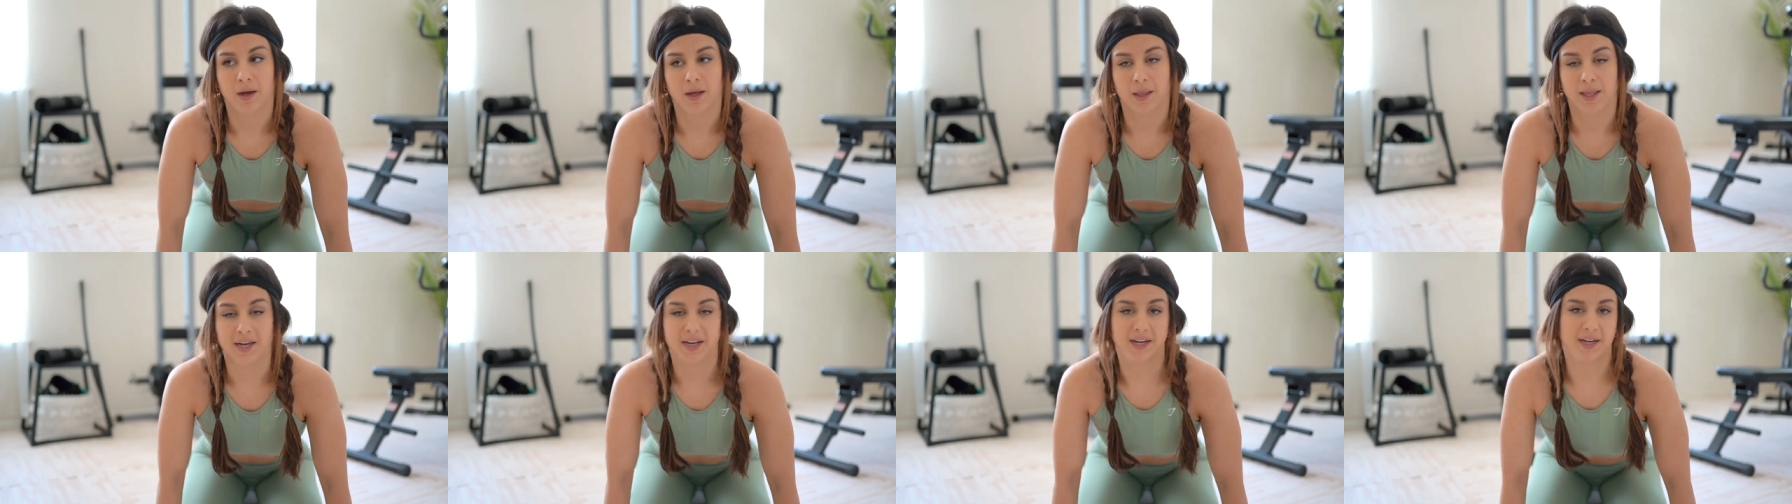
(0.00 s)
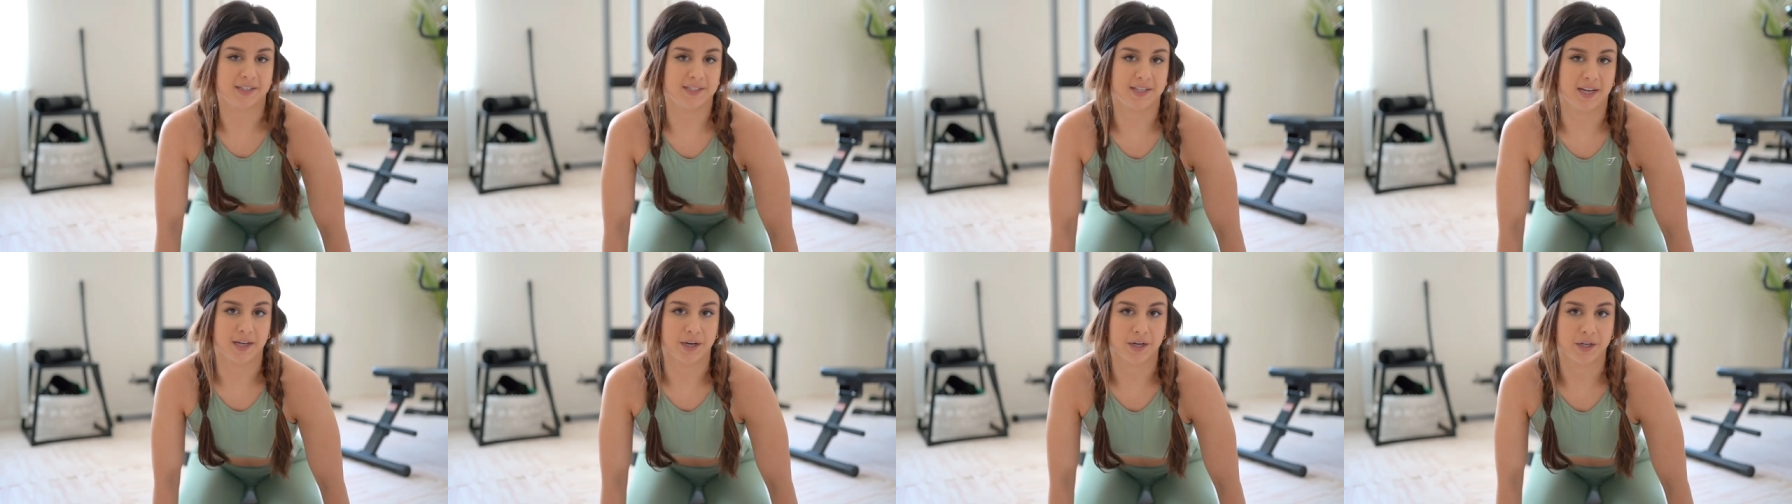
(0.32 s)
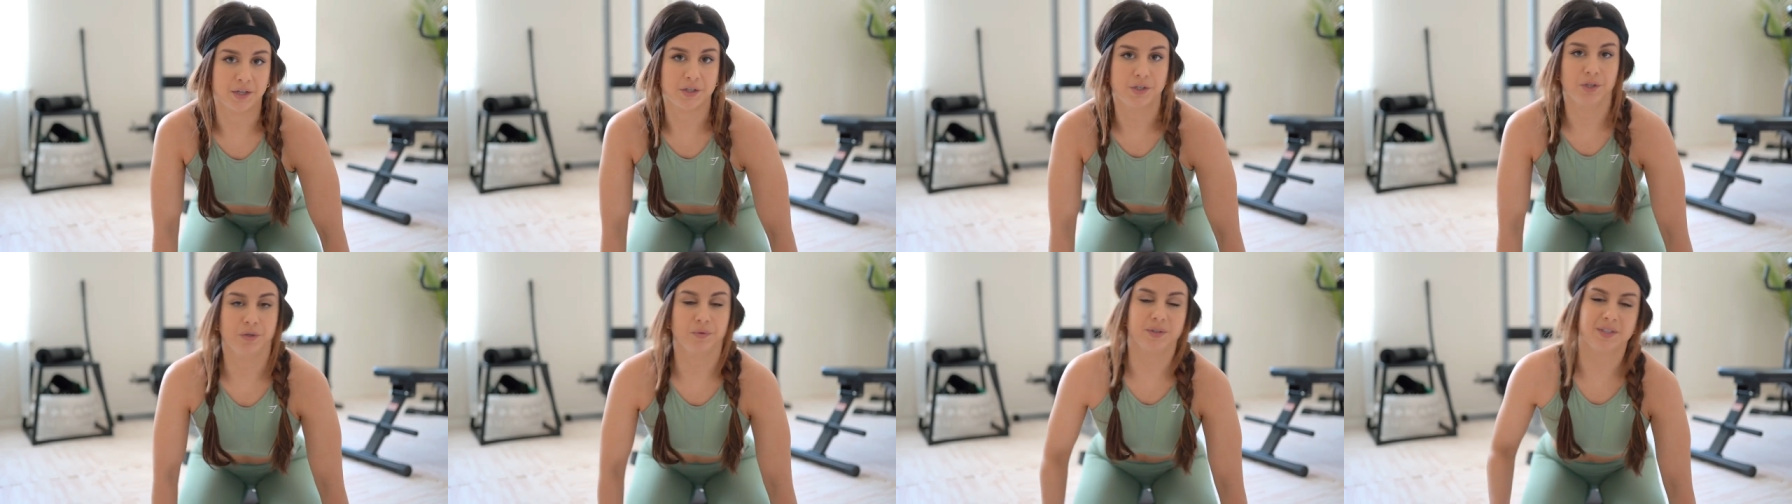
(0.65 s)
Like I said,
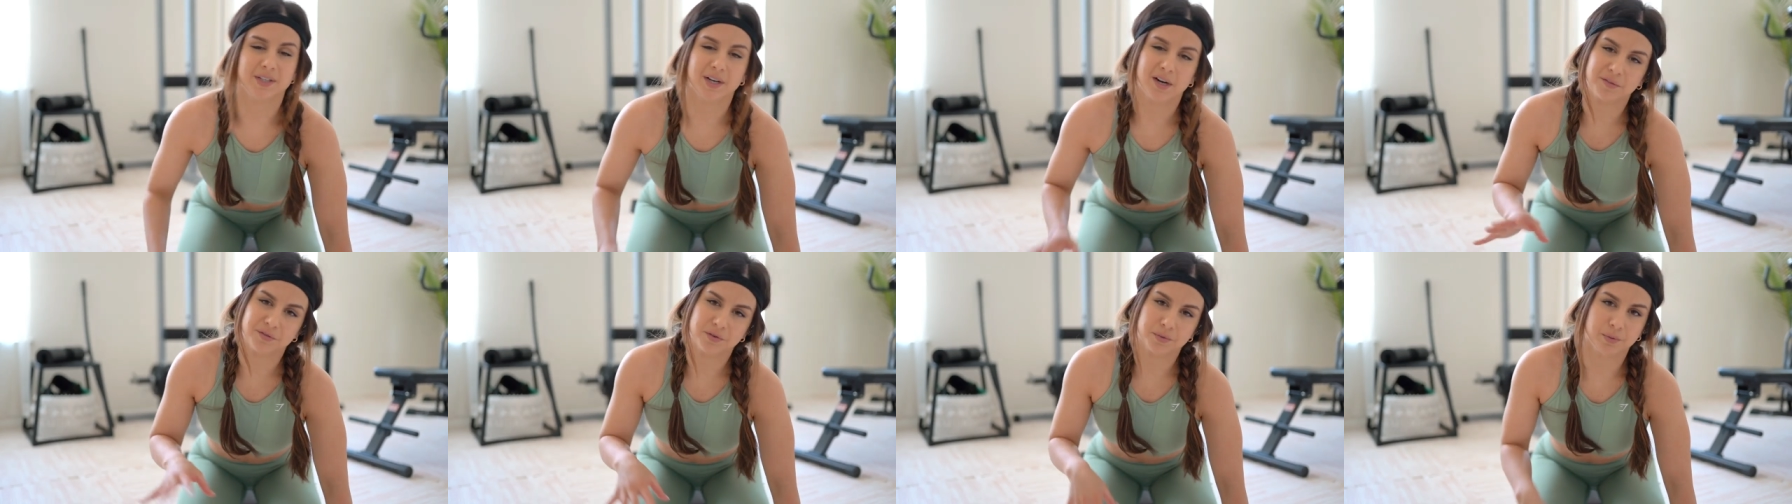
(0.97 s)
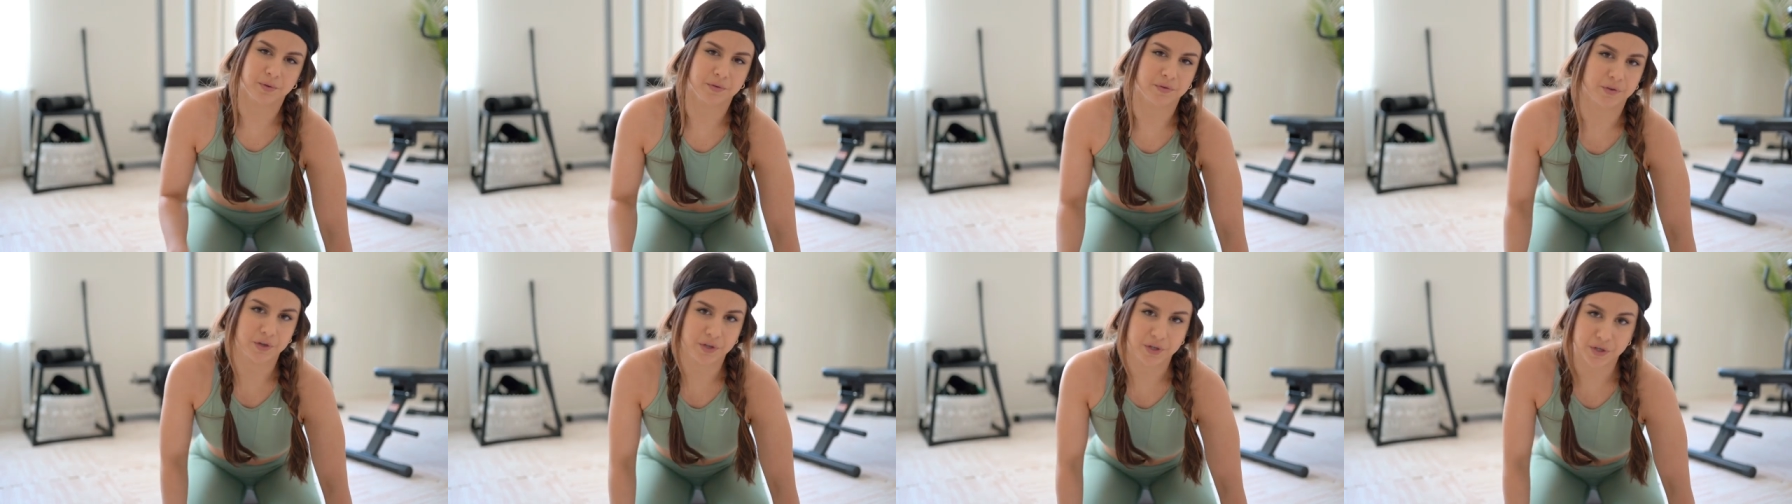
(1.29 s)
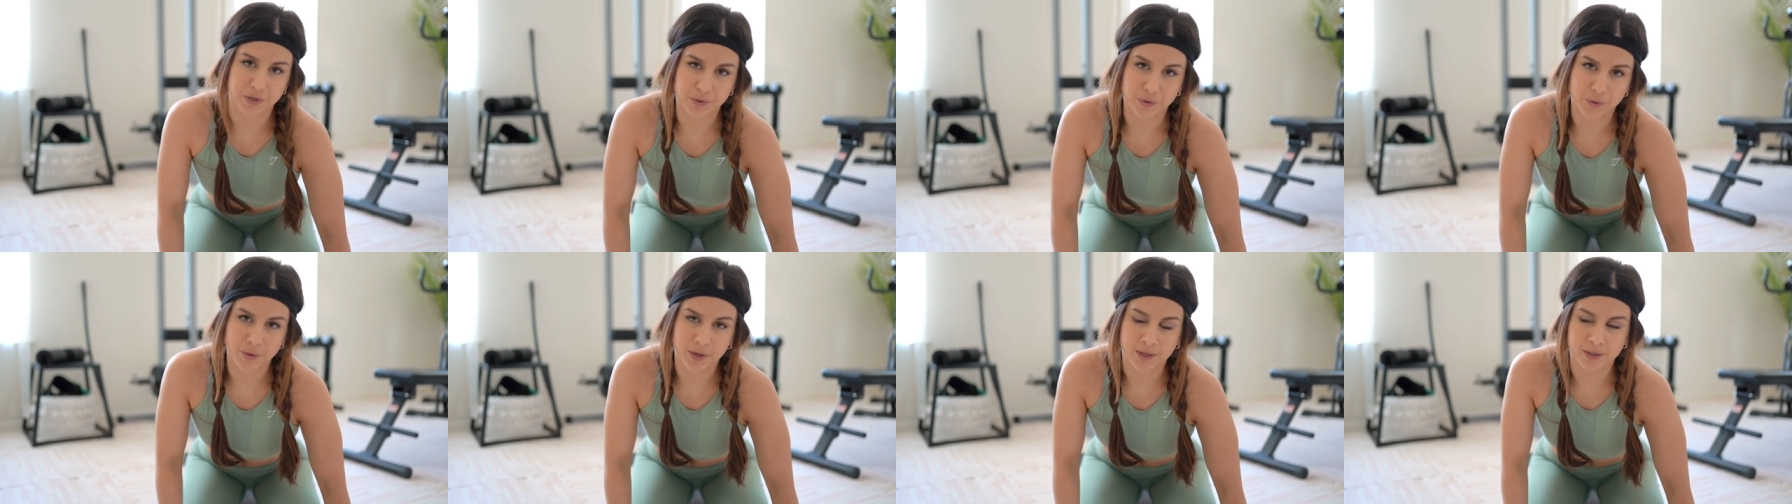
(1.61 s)
do what's comfortable for
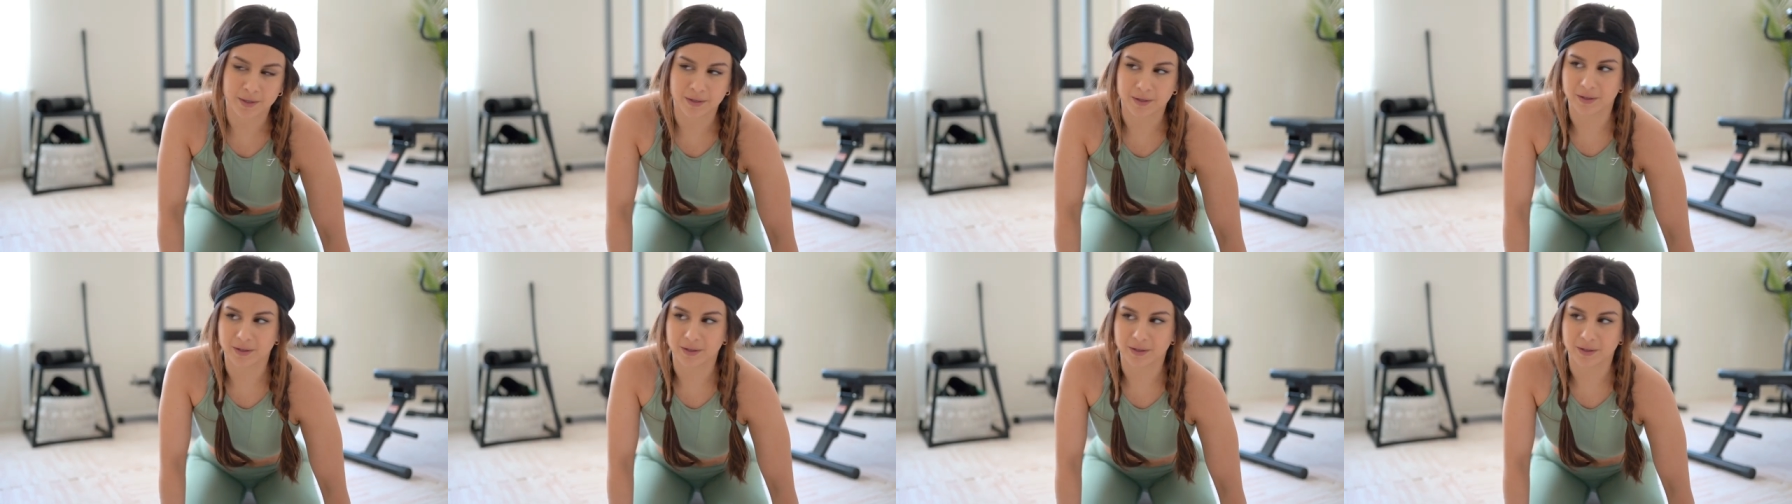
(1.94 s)
you.